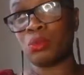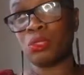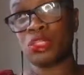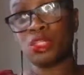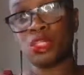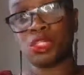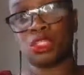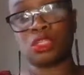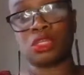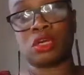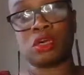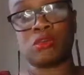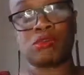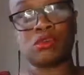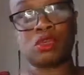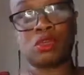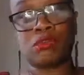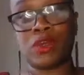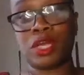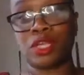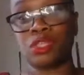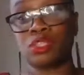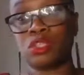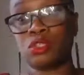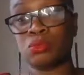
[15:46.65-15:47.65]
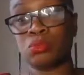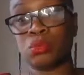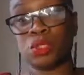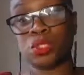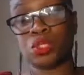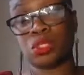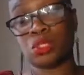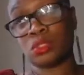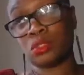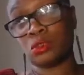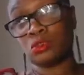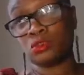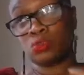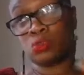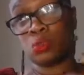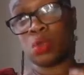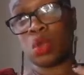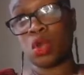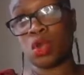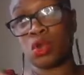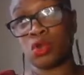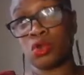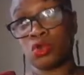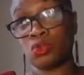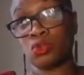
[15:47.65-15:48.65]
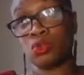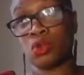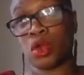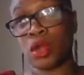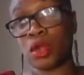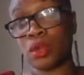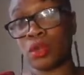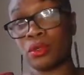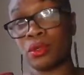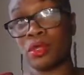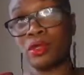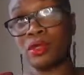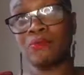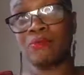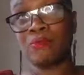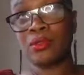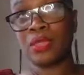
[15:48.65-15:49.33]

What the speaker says: which is self-directed, what you can work on your own,